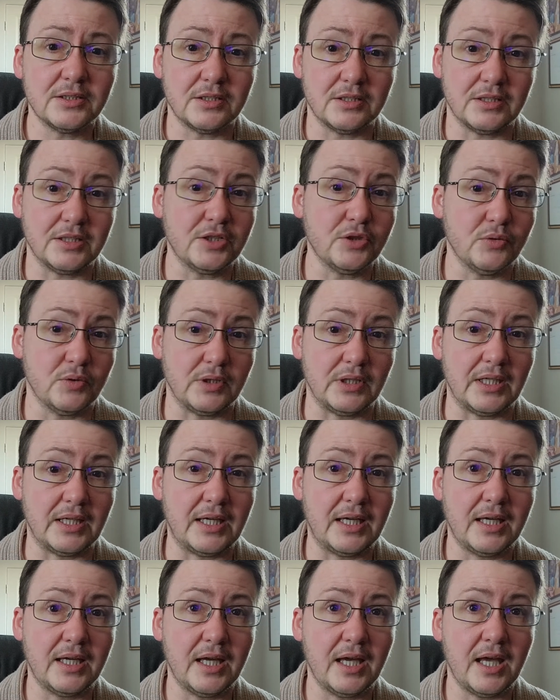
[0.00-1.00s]

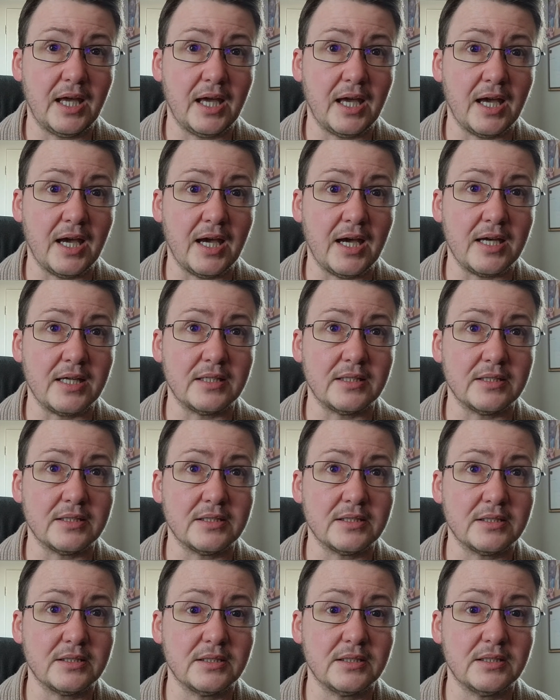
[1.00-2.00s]
literally,
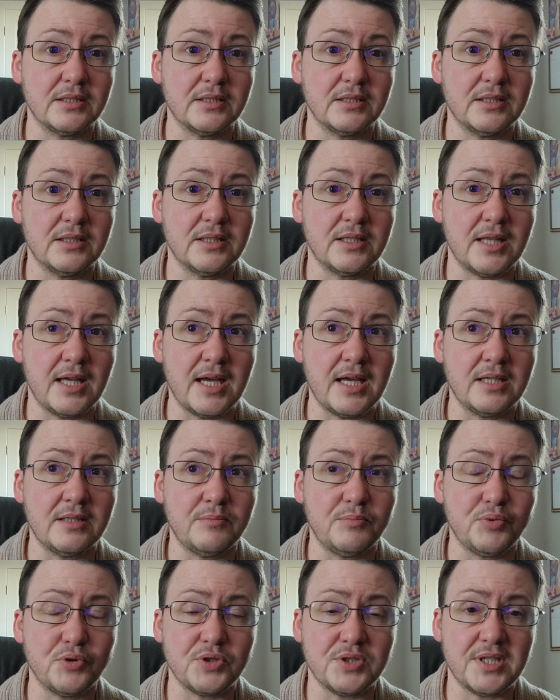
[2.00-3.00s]
and
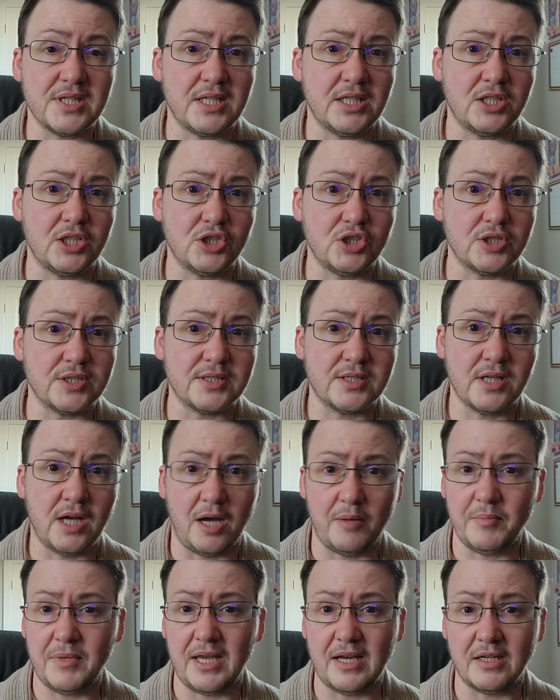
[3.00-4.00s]
then proceeded to just
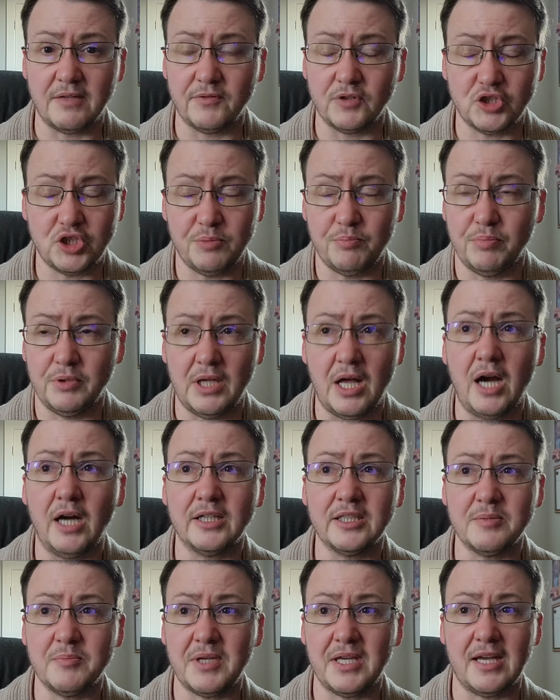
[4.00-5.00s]
cut me out of her. She
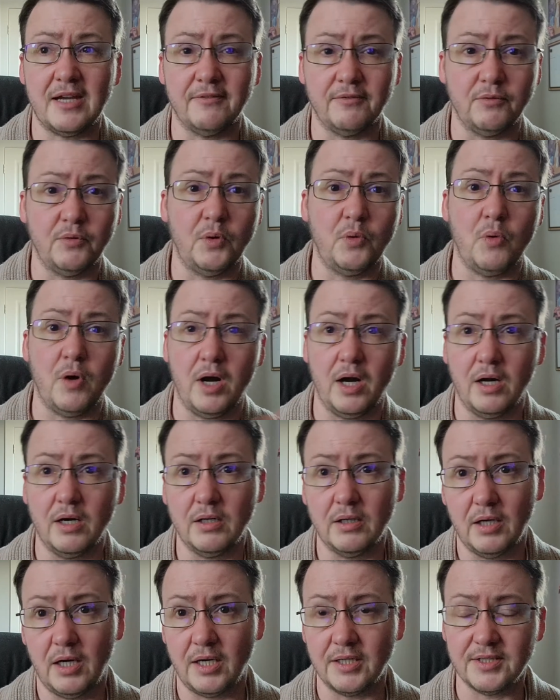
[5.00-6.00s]
blocked me
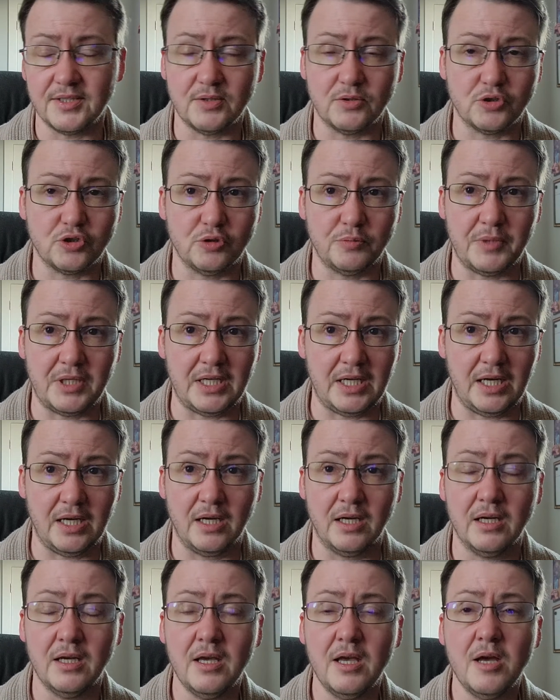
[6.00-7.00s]
everywhere on social
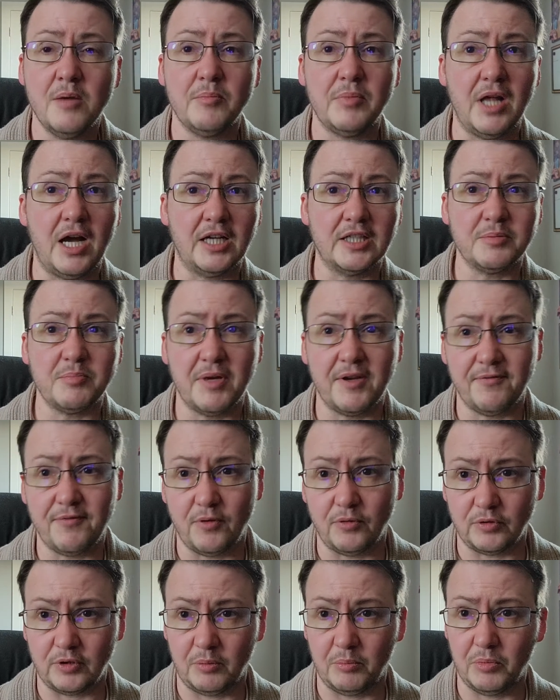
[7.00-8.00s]
media, blocked my
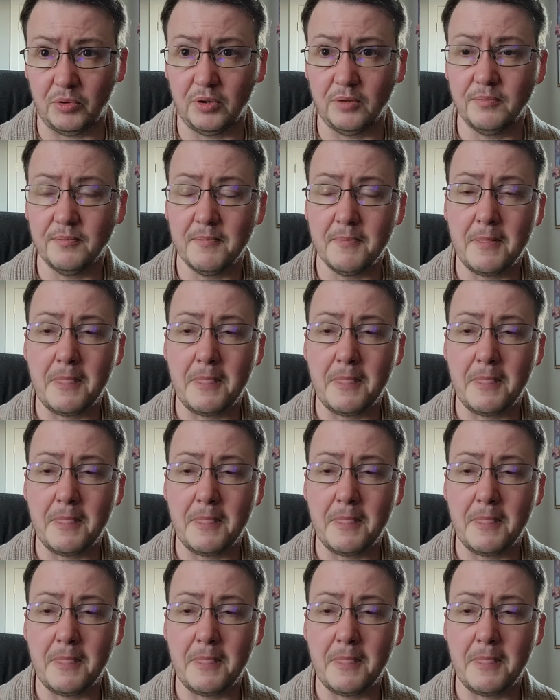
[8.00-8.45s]
phone number,